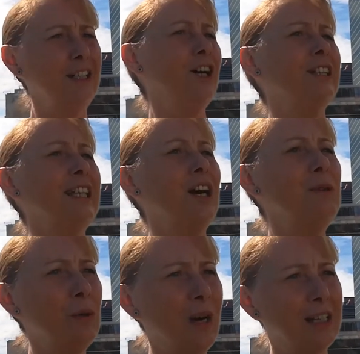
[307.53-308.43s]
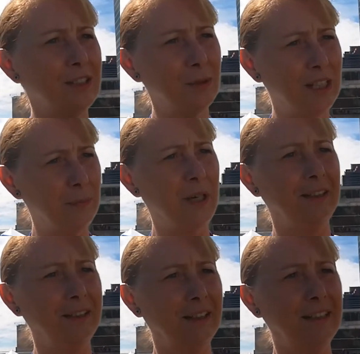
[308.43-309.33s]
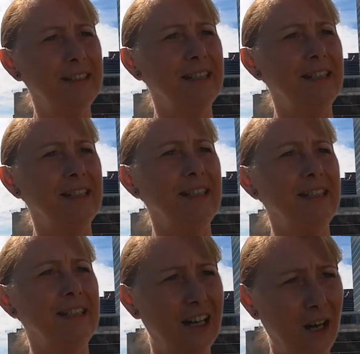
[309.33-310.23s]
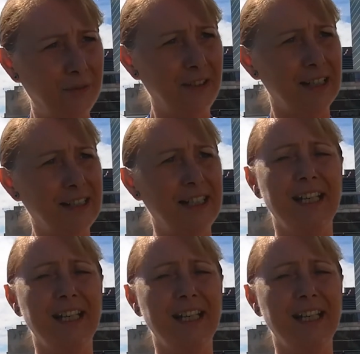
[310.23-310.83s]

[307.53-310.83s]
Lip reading: not the only ones who are spreading the disease, obviously.